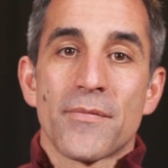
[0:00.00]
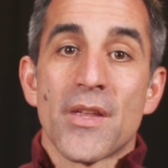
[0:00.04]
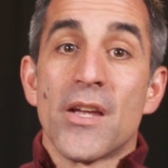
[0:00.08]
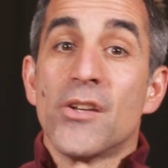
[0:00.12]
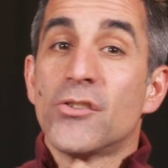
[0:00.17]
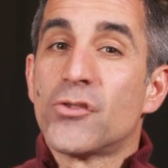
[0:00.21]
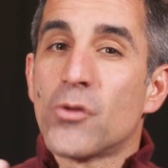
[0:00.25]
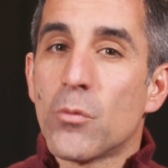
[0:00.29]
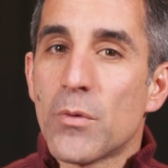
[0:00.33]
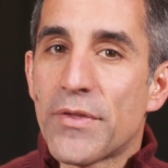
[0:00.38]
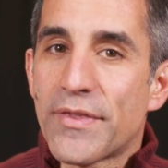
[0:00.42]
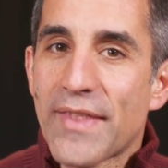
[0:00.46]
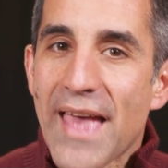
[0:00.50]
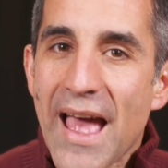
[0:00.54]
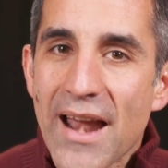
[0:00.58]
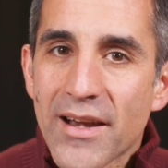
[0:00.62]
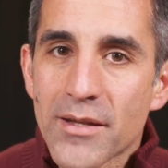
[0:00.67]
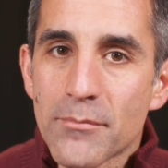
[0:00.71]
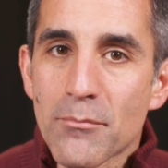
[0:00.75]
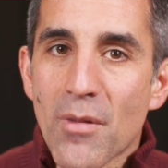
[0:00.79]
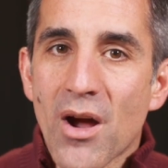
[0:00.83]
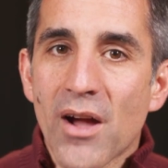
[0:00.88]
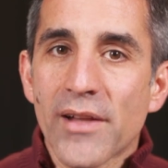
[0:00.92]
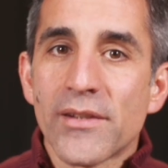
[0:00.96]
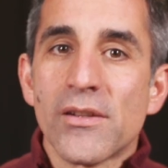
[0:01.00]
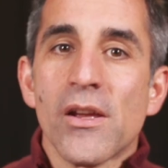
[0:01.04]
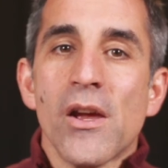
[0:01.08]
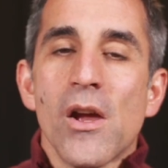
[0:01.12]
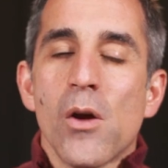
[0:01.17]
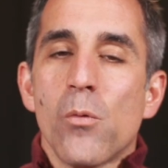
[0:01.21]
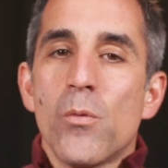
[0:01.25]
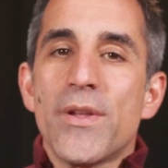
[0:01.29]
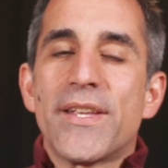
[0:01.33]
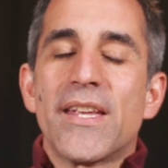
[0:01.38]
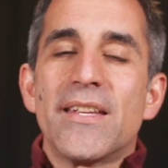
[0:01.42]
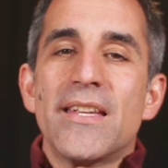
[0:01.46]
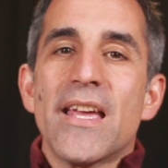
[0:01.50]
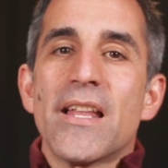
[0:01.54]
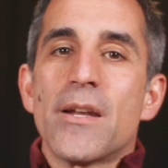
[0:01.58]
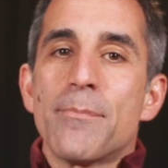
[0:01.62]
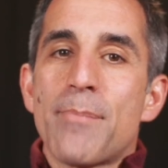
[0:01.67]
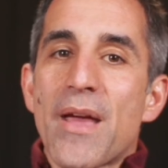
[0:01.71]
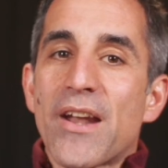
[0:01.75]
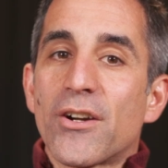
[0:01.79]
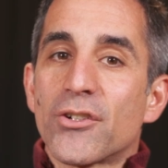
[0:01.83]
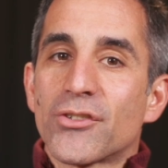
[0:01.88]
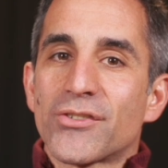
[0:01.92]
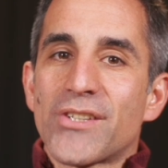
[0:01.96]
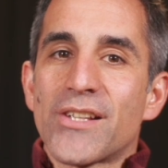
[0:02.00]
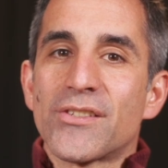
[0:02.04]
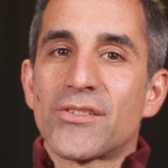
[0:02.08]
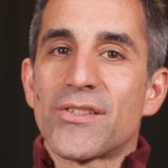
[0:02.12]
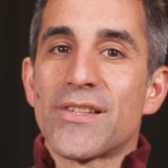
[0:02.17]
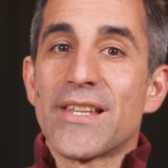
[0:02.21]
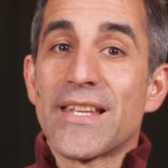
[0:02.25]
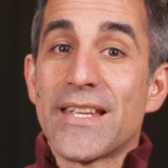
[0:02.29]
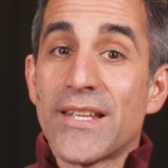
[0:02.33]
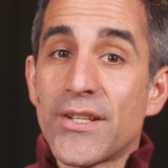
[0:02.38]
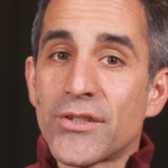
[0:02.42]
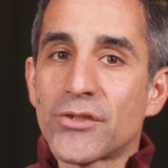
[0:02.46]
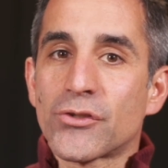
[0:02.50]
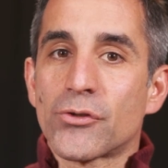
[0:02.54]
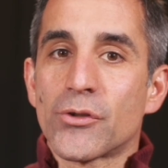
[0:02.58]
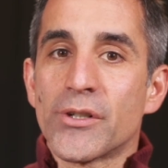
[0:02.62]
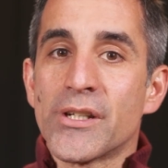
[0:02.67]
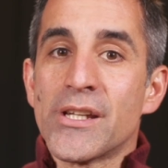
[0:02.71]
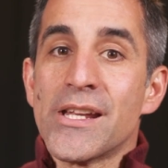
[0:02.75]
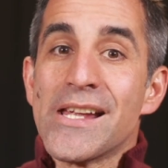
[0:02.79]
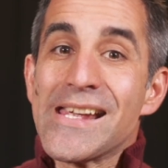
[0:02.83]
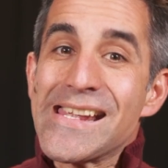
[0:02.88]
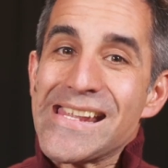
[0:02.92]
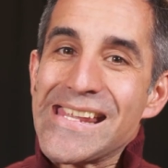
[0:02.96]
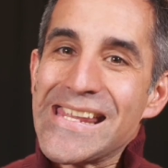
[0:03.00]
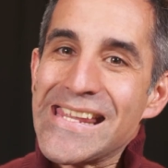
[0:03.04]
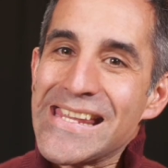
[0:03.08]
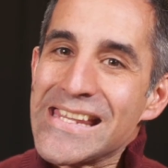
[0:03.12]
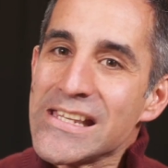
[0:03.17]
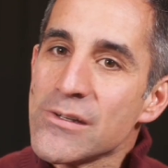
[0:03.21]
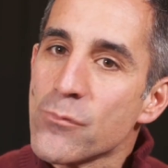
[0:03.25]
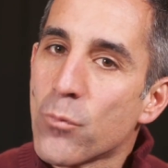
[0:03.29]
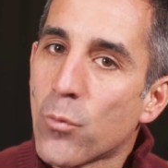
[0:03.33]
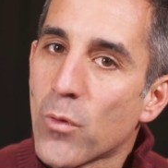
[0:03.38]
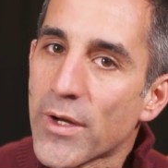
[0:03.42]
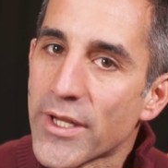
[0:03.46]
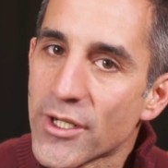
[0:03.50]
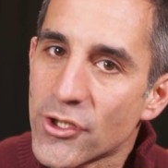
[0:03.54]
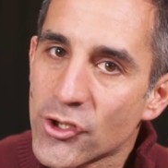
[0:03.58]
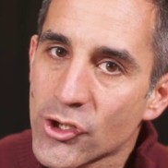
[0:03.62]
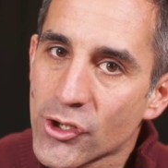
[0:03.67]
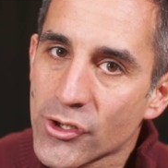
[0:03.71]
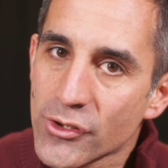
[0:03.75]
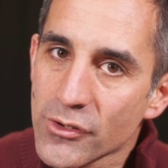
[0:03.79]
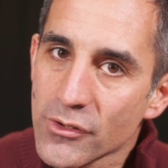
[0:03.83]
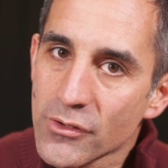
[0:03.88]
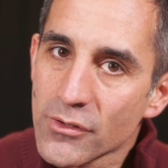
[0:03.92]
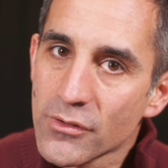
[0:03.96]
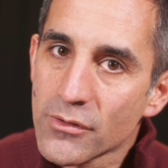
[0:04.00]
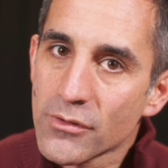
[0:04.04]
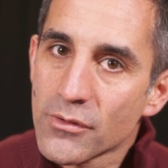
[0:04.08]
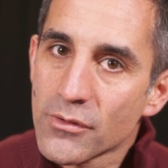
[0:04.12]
So with that in mind, we could get a better sense of the history in which